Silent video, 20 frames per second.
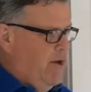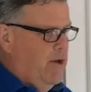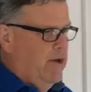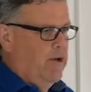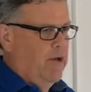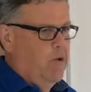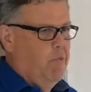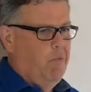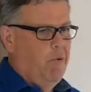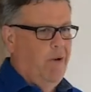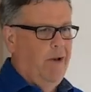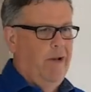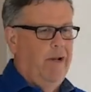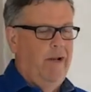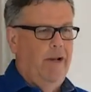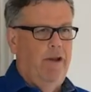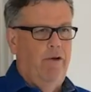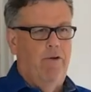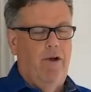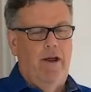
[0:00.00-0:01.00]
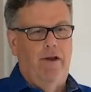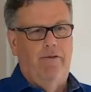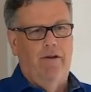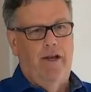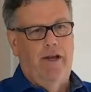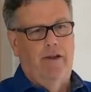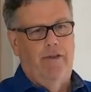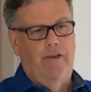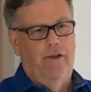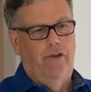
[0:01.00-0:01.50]
Completely
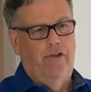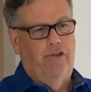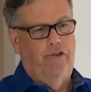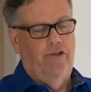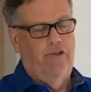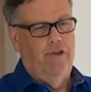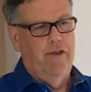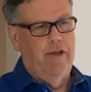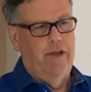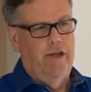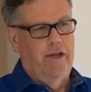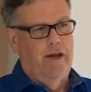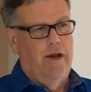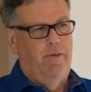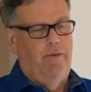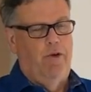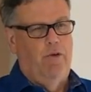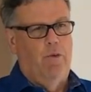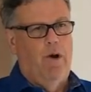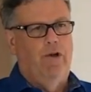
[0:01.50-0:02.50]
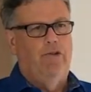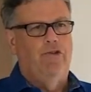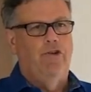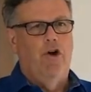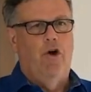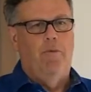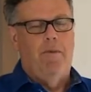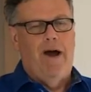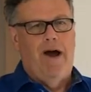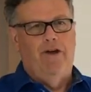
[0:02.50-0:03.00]
renovated this. There was no
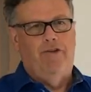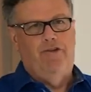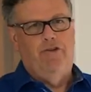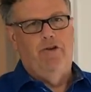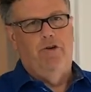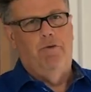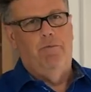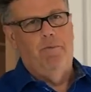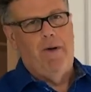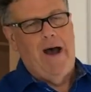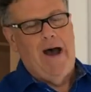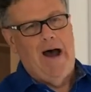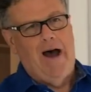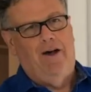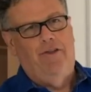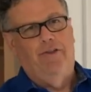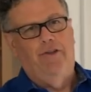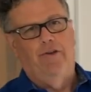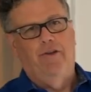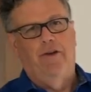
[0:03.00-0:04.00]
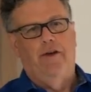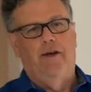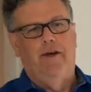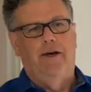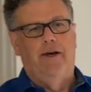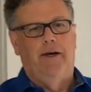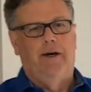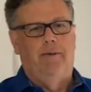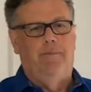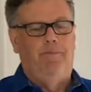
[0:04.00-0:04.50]
master bath
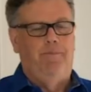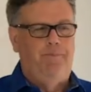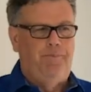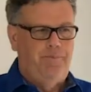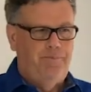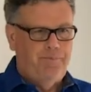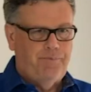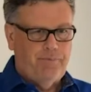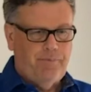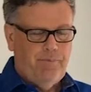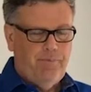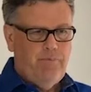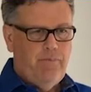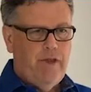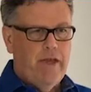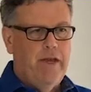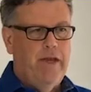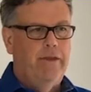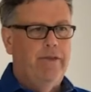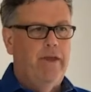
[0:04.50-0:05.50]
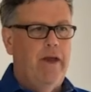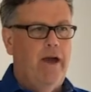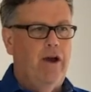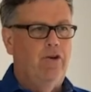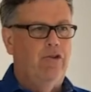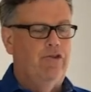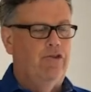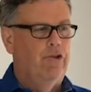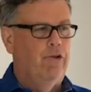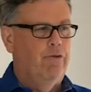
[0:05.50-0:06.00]
in the
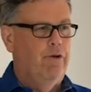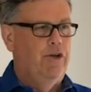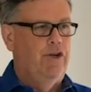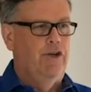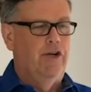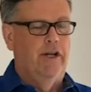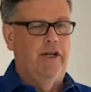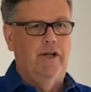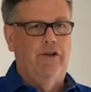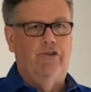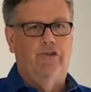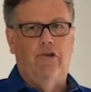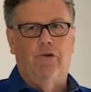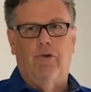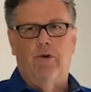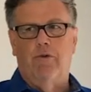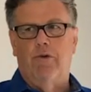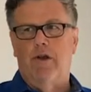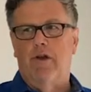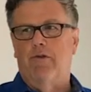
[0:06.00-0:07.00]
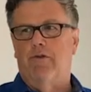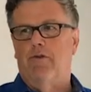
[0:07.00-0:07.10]
house originally, so we